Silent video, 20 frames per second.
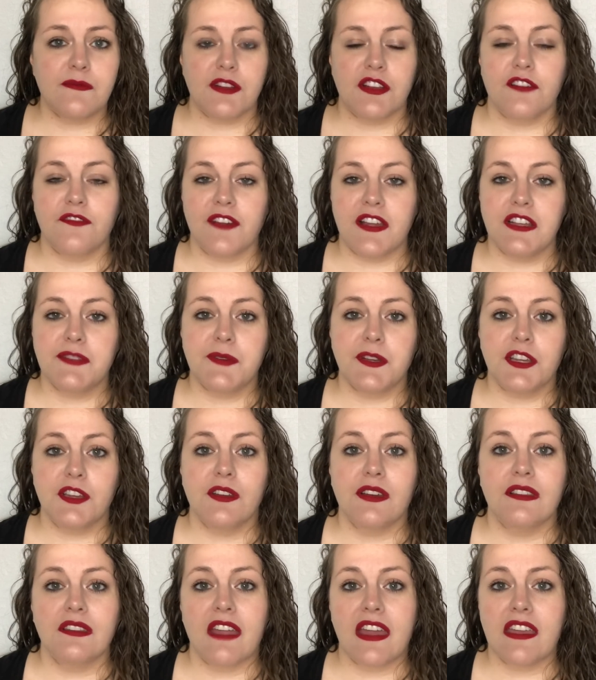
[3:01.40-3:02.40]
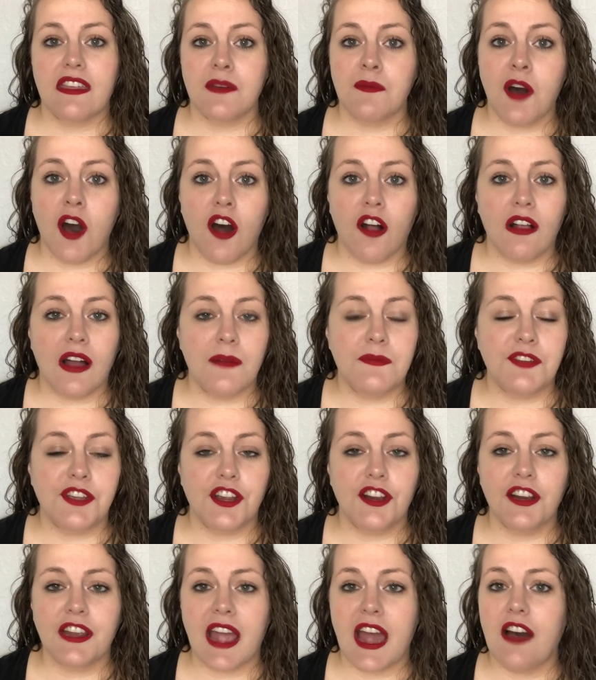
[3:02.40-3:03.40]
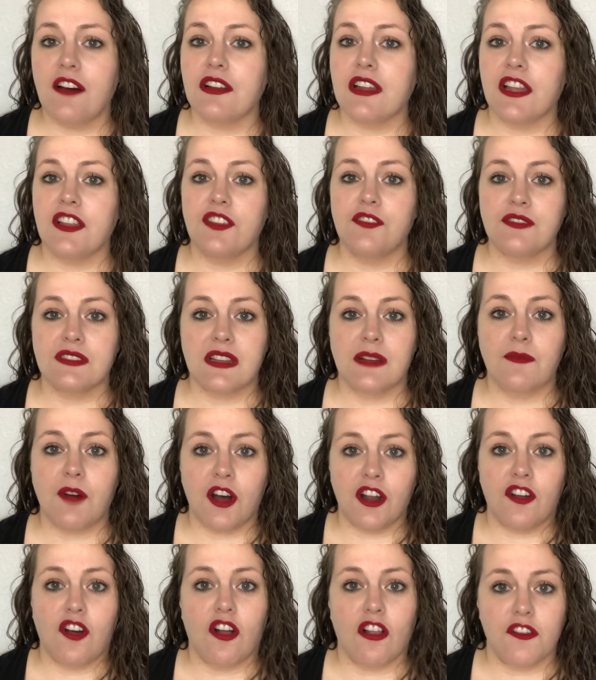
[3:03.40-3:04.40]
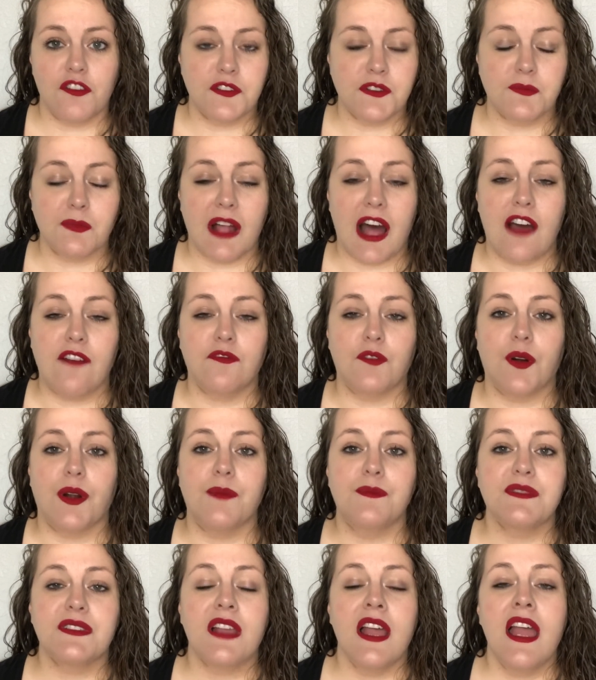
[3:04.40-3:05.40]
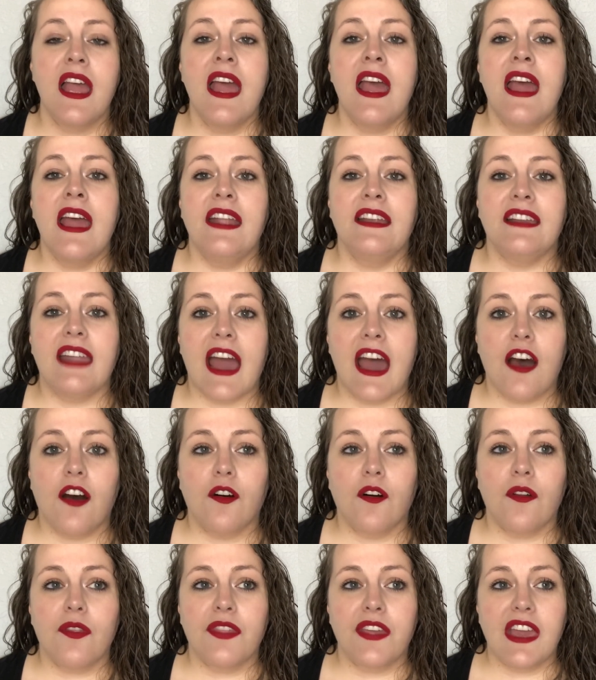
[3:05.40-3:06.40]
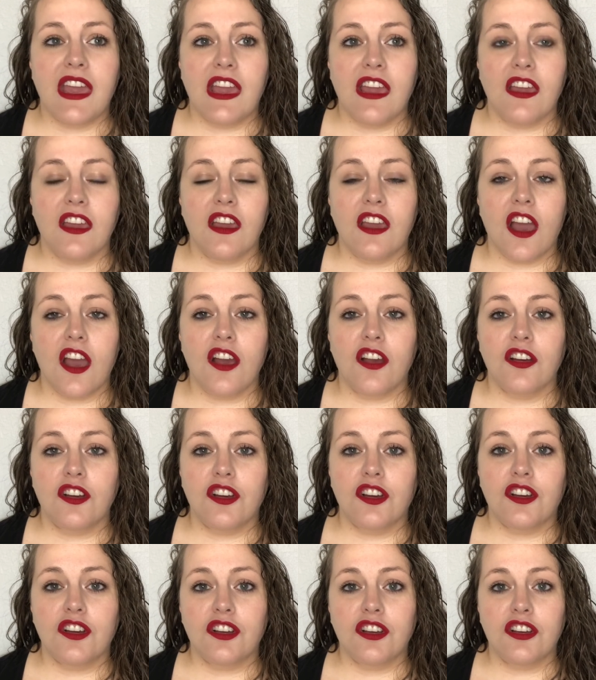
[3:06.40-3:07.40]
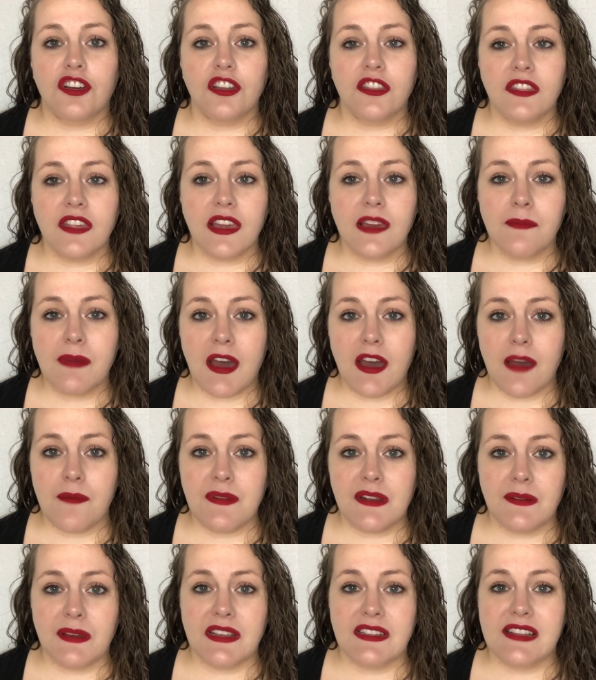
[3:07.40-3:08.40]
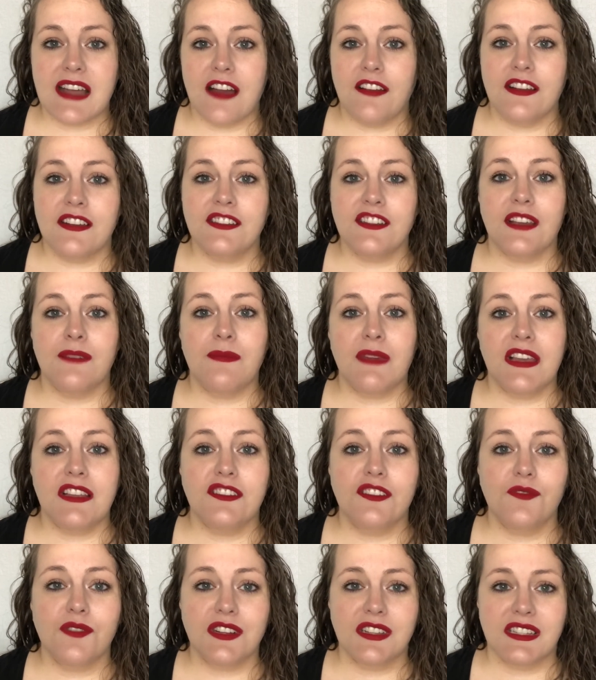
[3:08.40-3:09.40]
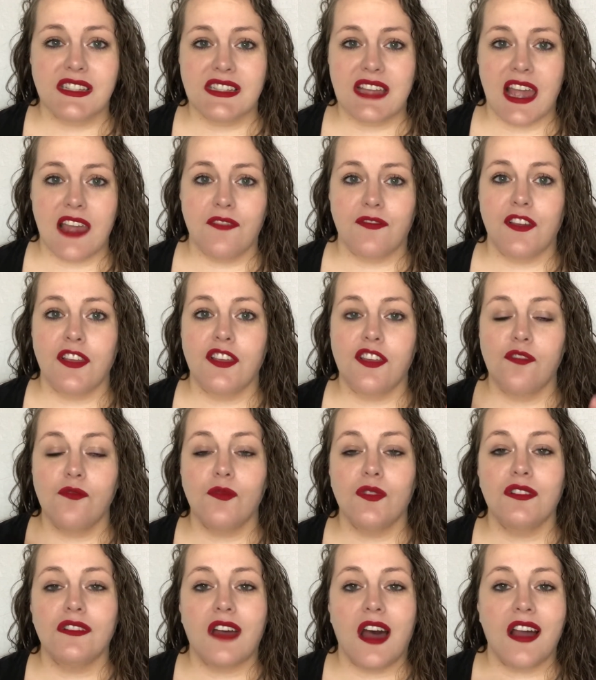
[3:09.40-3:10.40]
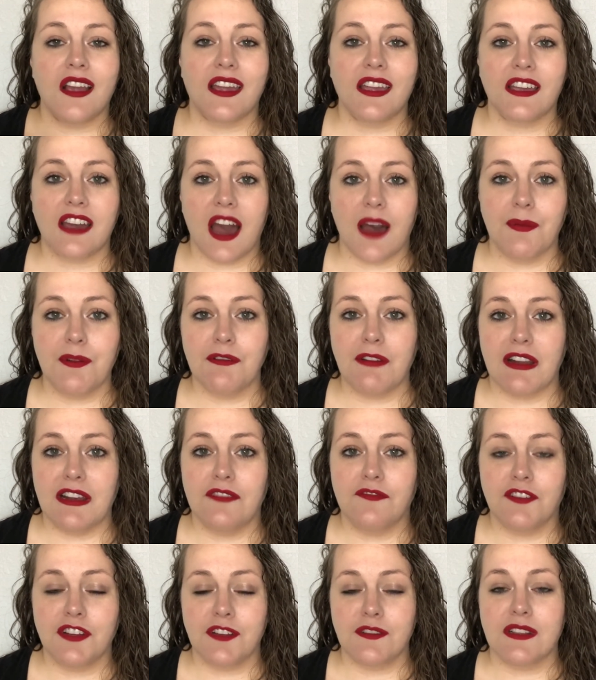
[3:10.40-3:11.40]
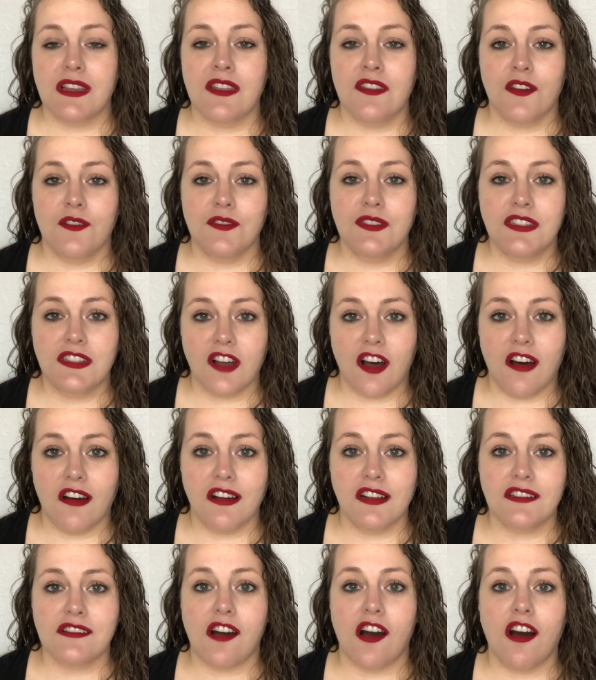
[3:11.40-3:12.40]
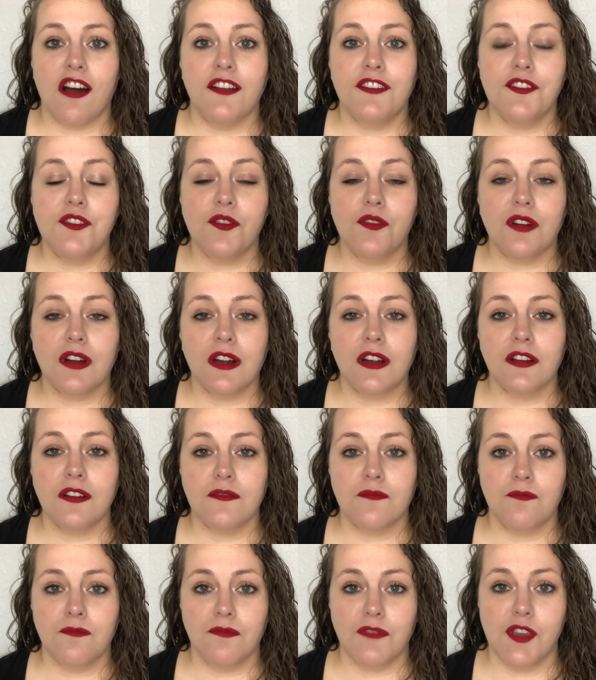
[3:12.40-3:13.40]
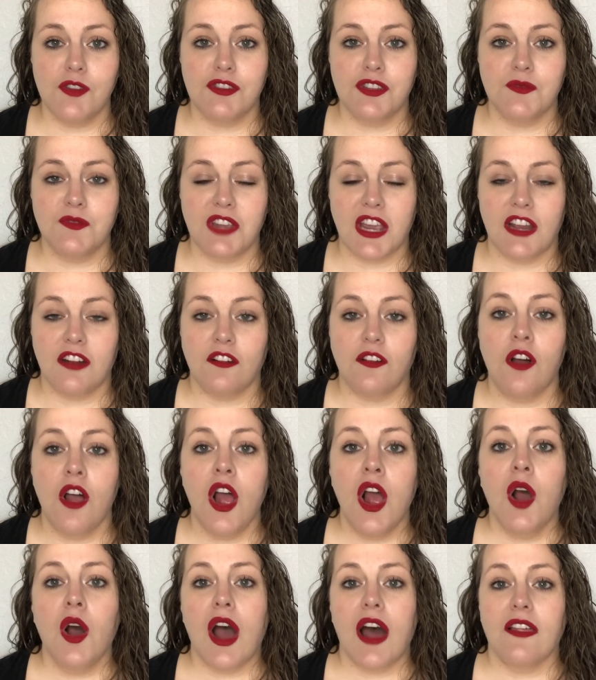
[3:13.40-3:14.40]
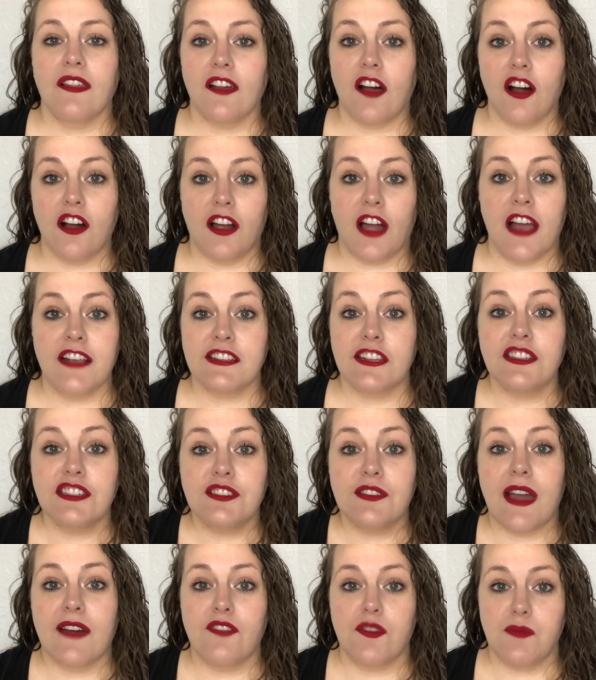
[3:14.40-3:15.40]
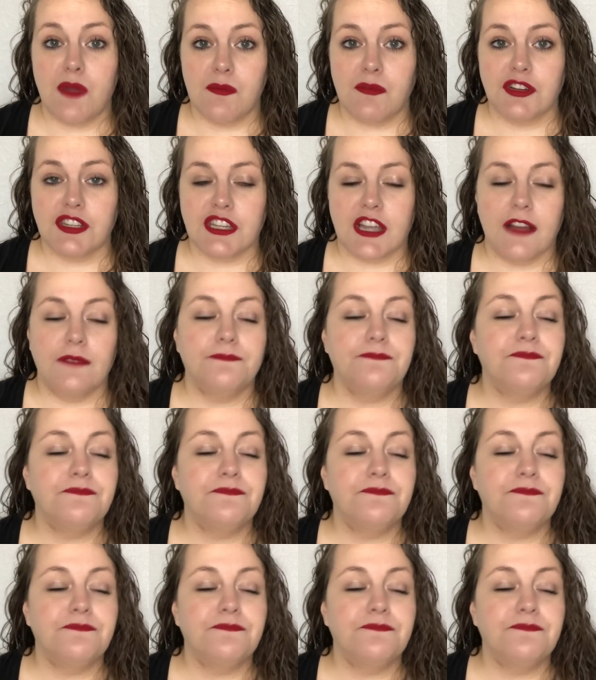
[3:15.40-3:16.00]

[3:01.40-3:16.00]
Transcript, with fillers: your Facebook. You can link them all up to your account and use them on all of those platforms. Now, the Good thing about Epidemic Sound is it means you are safe and you will not get copyrighted for using those songs on your YouTube channel as long as you have the membership